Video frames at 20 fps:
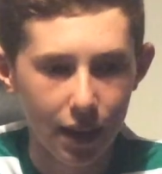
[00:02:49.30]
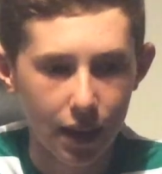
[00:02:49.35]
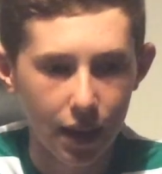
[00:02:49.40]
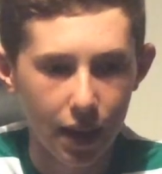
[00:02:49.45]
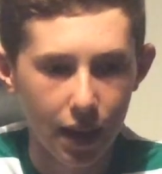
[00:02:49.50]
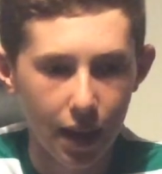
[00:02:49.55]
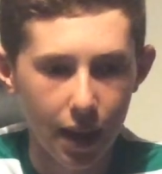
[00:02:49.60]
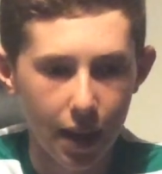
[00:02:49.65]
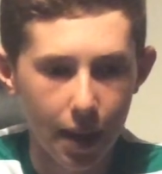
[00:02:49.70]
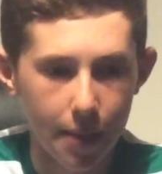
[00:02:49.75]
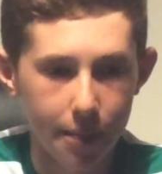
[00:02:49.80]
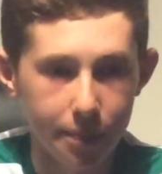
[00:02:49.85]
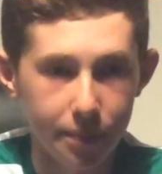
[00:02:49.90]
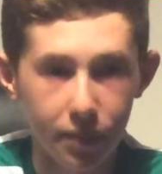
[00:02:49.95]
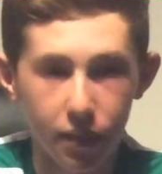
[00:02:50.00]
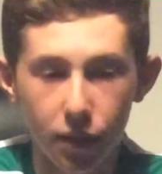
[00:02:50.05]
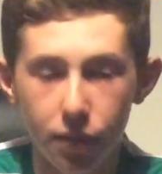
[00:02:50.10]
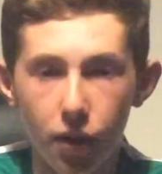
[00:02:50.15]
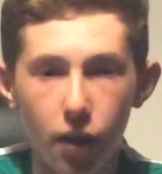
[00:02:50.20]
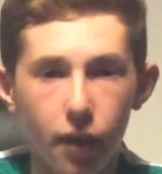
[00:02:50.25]
5
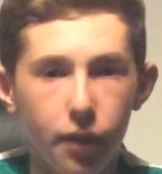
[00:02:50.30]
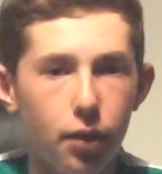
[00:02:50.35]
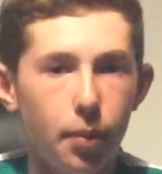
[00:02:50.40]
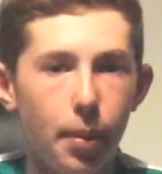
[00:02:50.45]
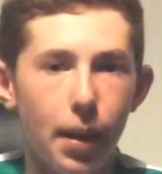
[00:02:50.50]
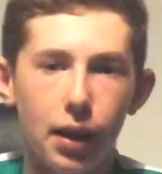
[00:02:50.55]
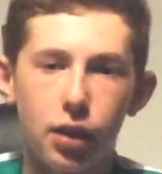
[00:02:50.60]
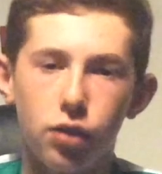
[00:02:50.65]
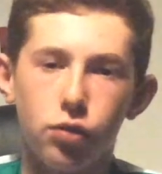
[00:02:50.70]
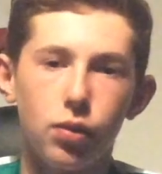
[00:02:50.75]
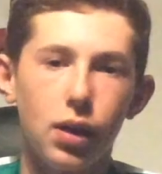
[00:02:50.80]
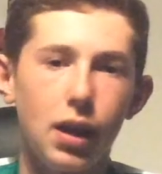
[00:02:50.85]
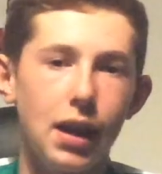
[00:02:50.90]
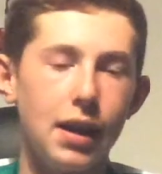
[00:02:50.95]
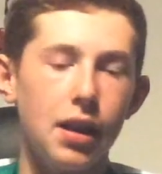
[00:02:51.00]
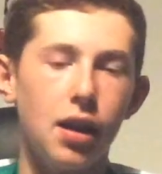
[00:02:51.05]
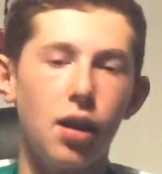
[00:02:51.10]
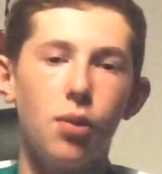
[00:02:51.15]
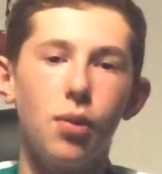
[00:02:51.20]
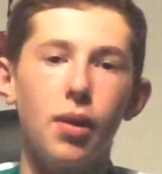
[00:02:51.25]
at the back is
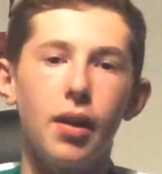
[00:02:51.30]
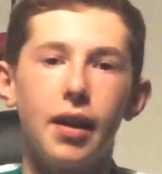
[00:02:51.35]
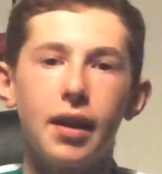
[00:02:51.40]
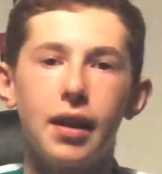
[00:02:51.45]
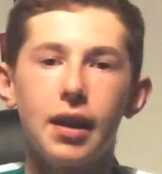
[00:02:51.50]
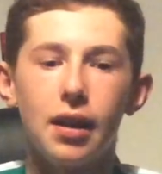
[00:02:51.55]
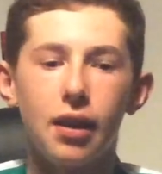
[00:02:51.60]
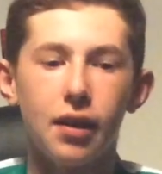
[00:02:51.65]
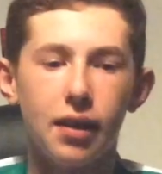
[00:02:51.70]
really not working.